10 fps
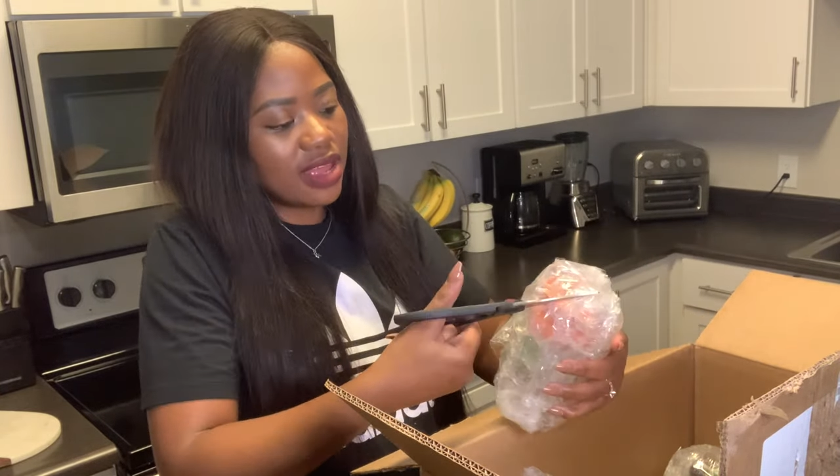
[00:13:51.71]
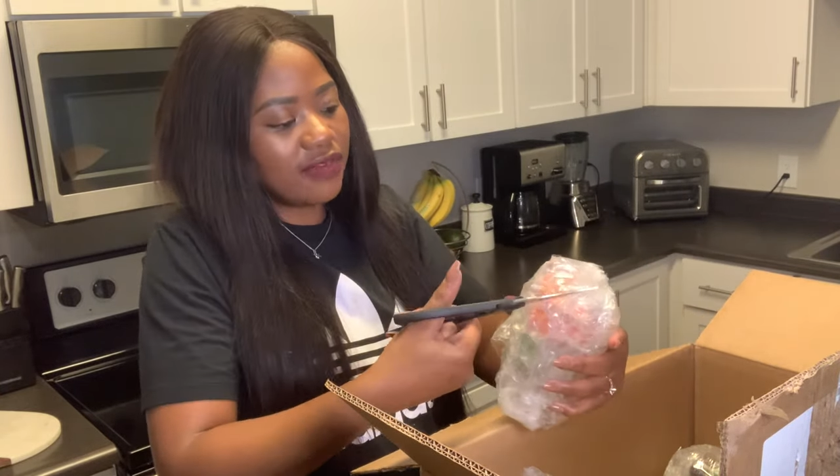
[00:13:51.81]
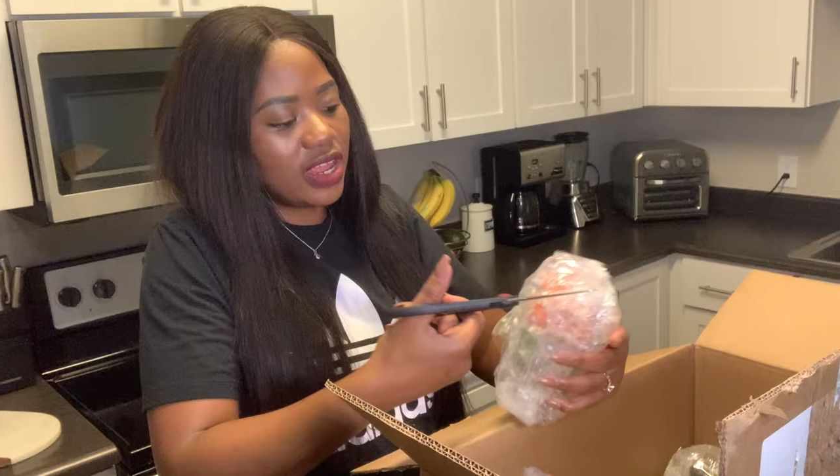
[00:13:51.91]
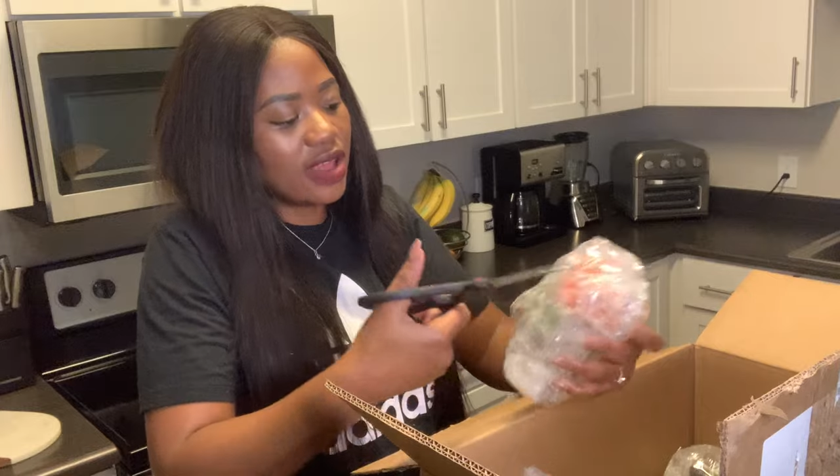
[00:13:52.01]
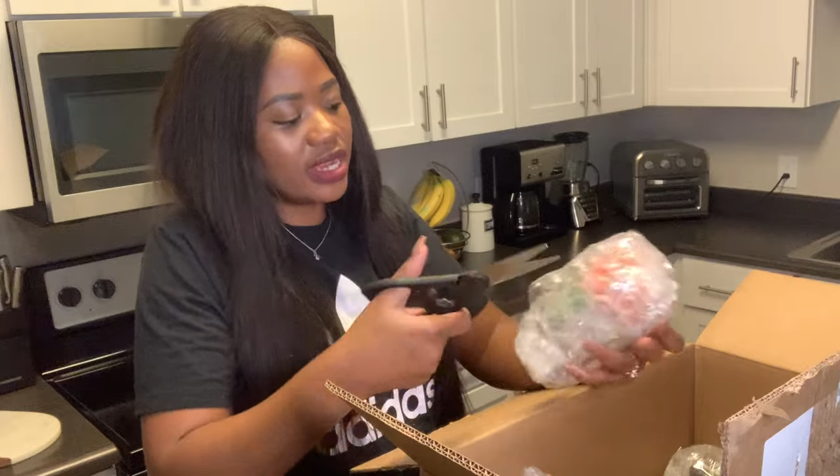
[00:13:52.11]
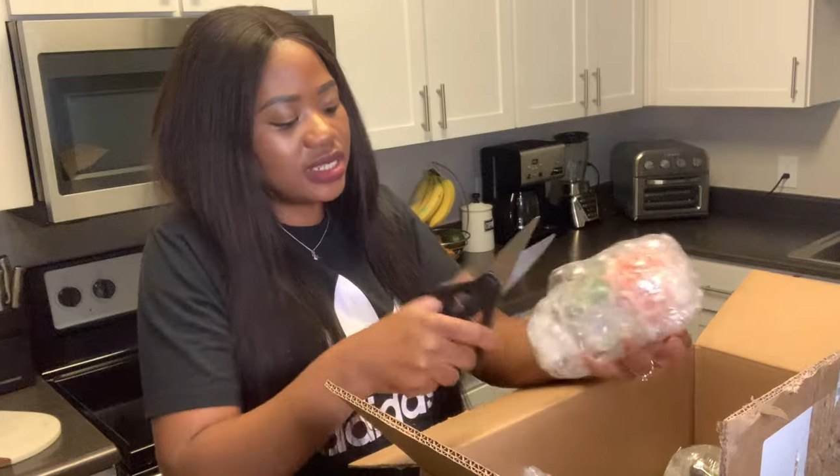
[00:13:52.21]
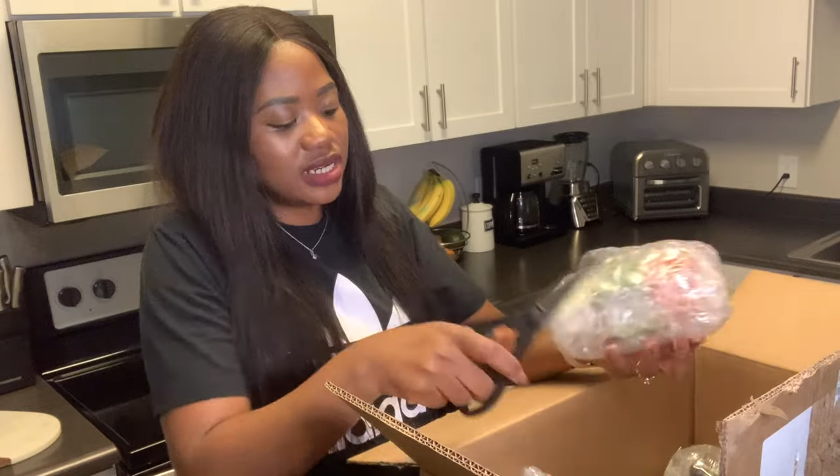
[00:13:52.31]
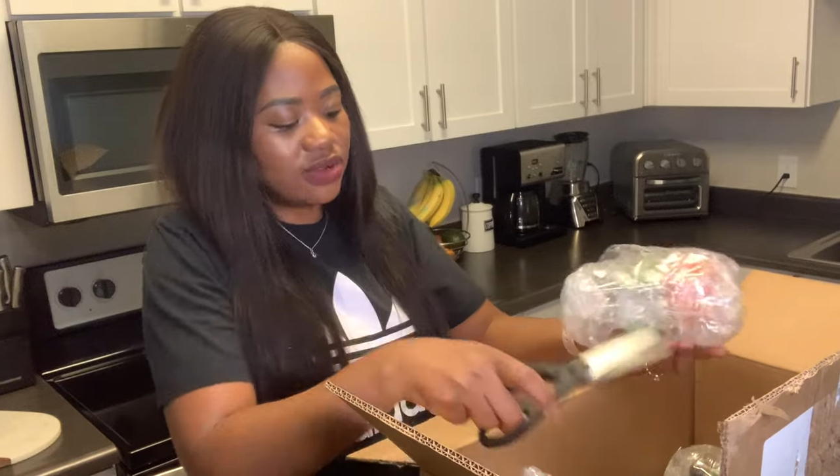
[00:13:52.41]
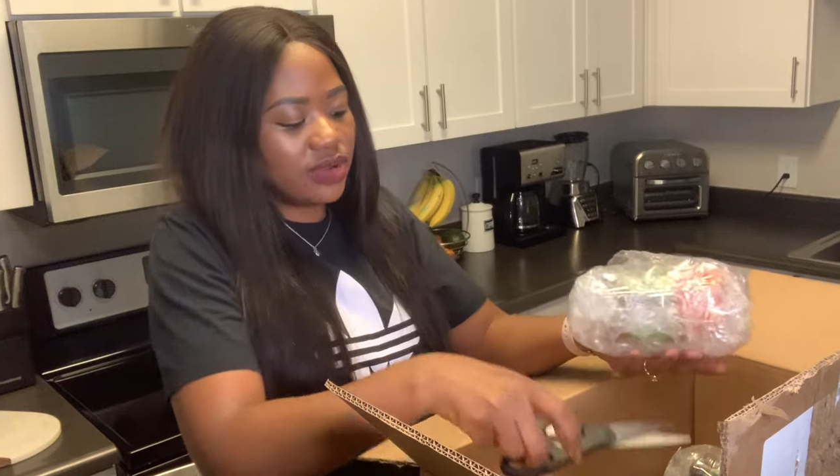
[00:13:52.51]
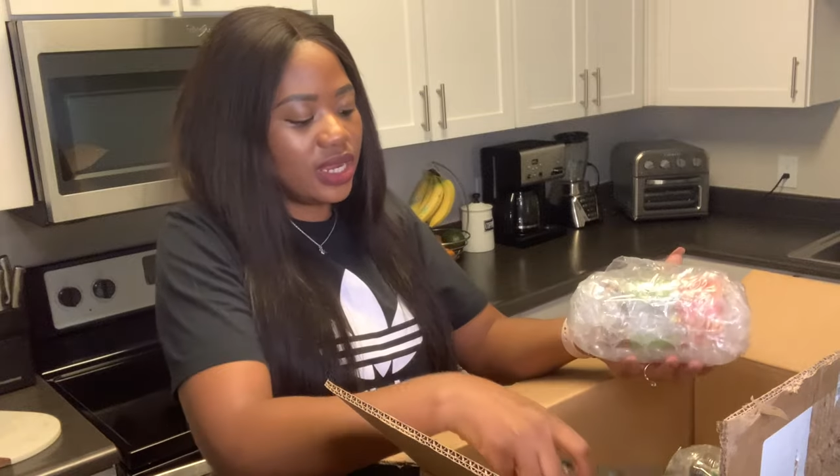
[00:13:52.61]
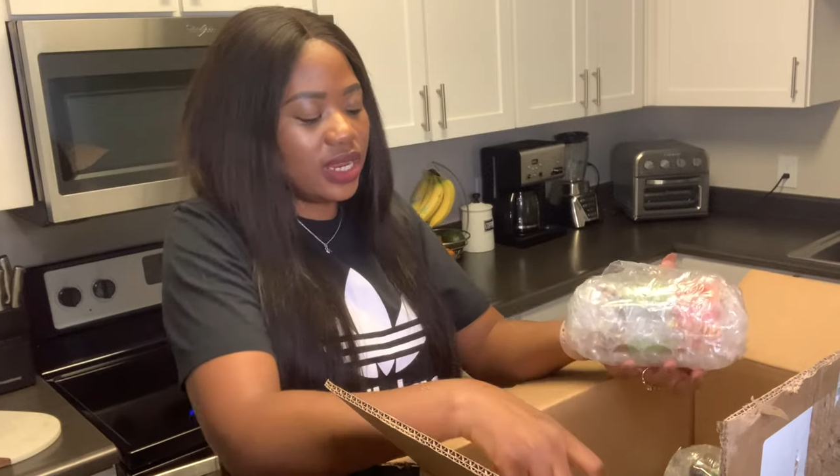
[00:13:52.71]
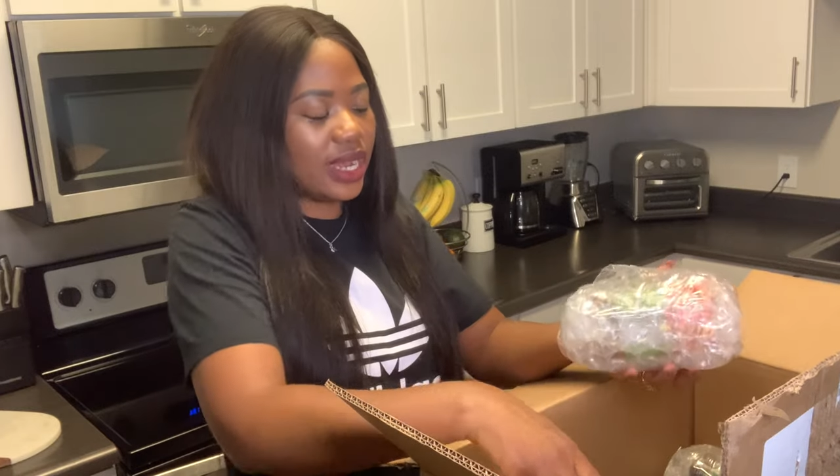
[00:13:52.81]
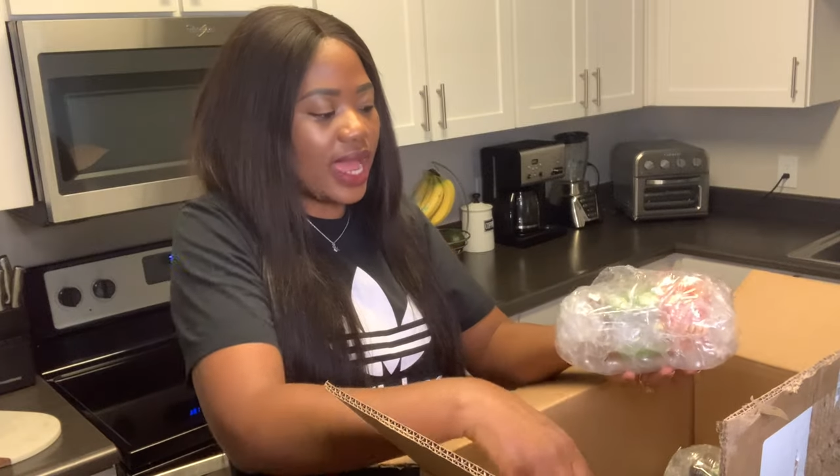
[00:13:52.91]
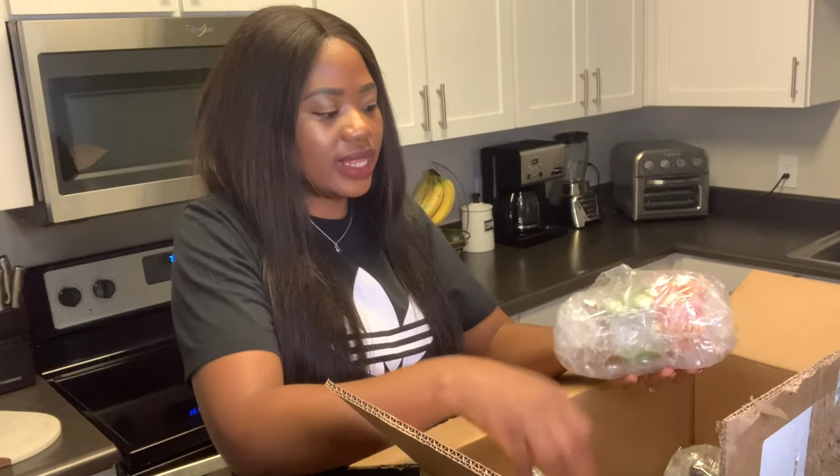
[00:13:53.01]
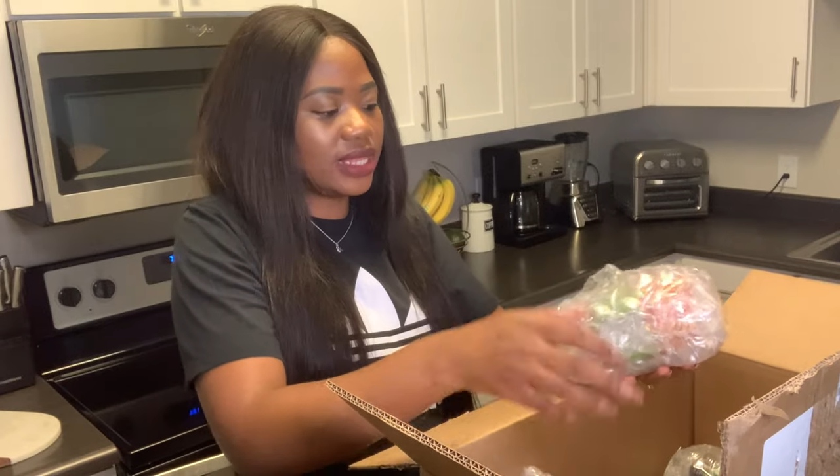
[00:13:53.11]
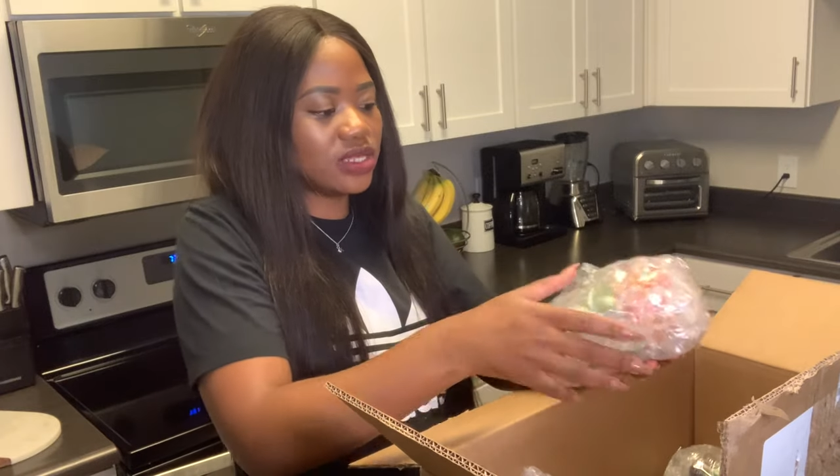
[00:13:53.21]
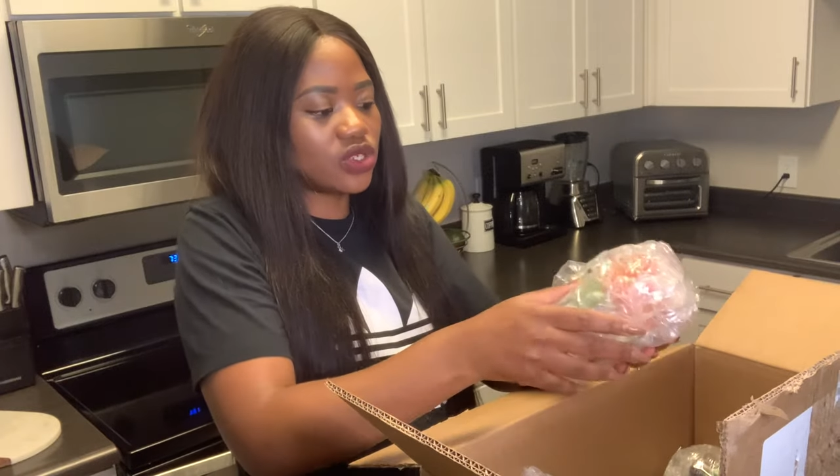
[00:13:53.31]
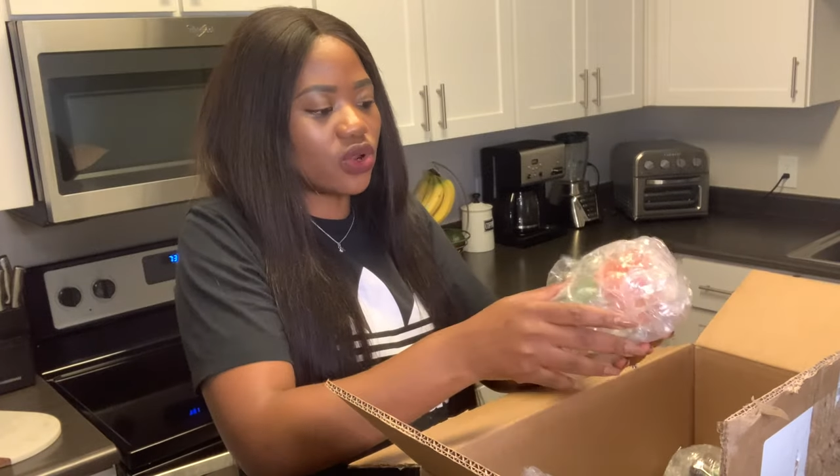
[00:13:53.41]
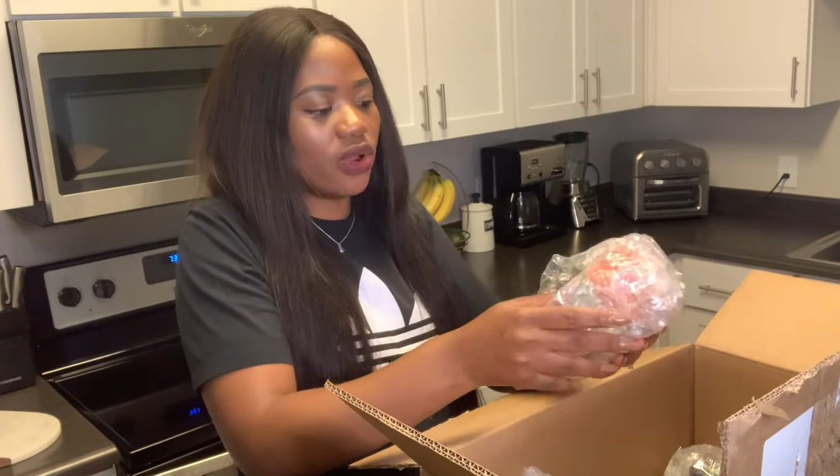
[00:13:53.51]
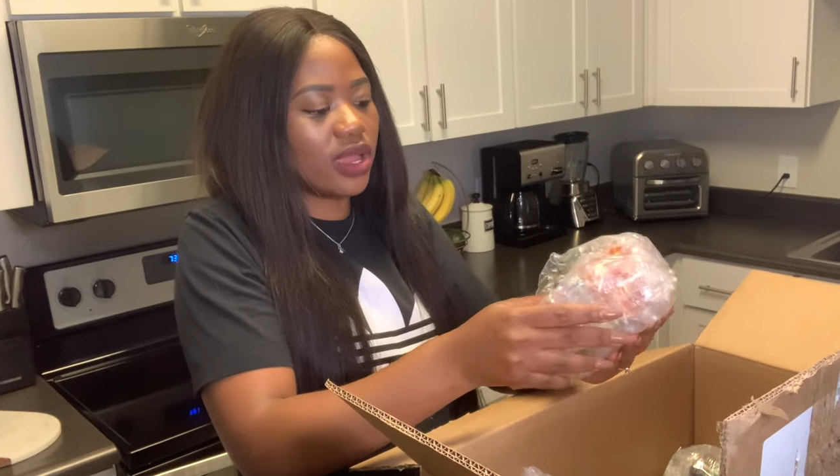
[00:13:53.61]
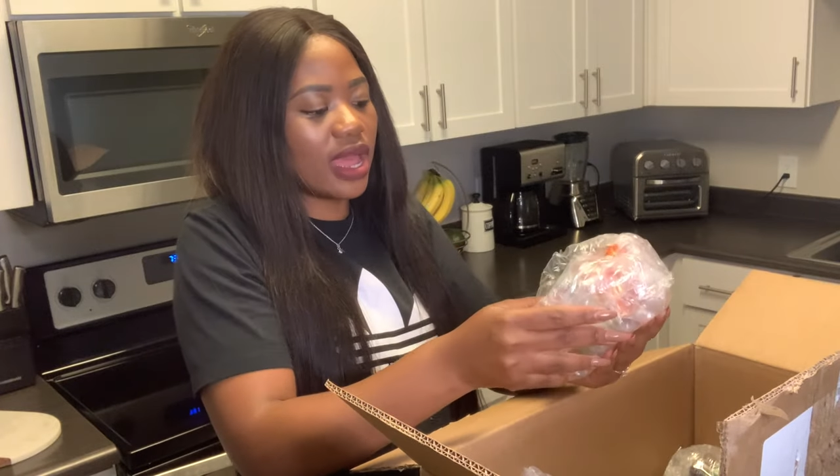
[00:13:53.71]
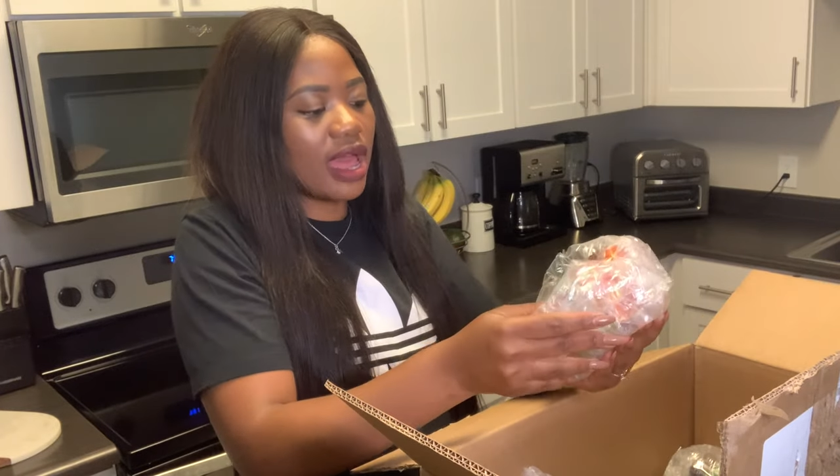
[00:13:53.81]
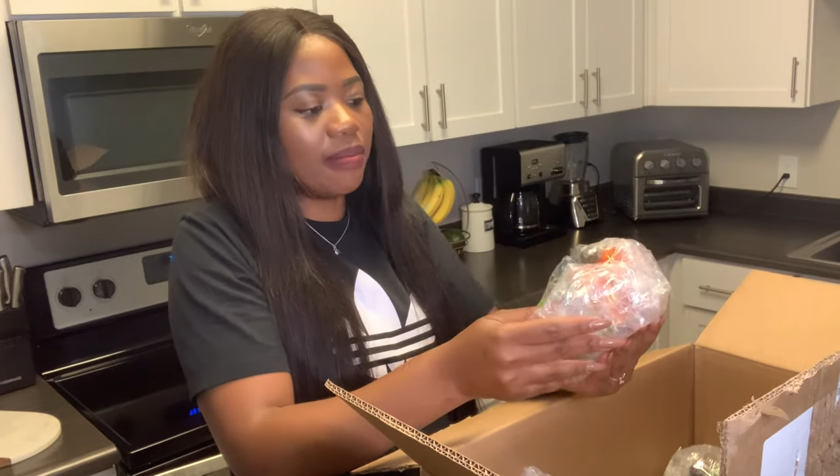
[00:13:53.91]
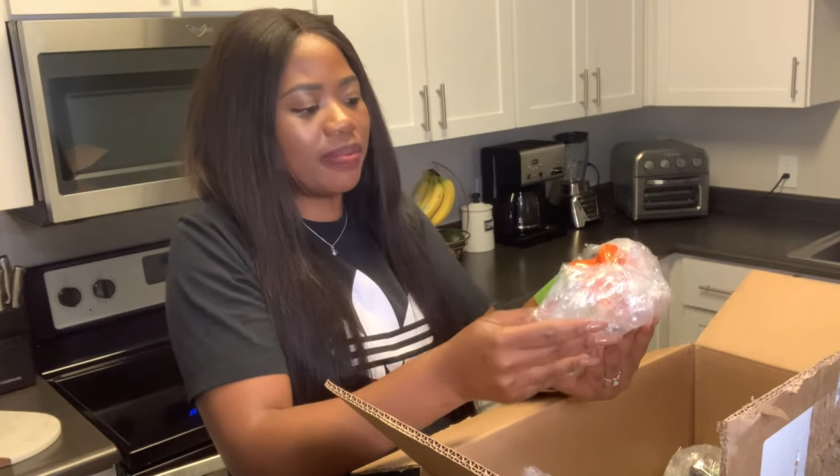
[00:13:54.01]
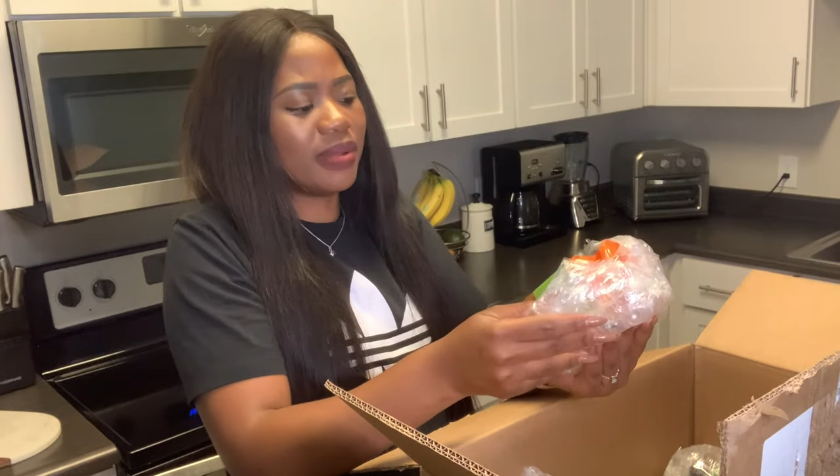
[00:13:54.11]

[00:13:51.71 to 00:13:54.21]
I didn't really like this growing up.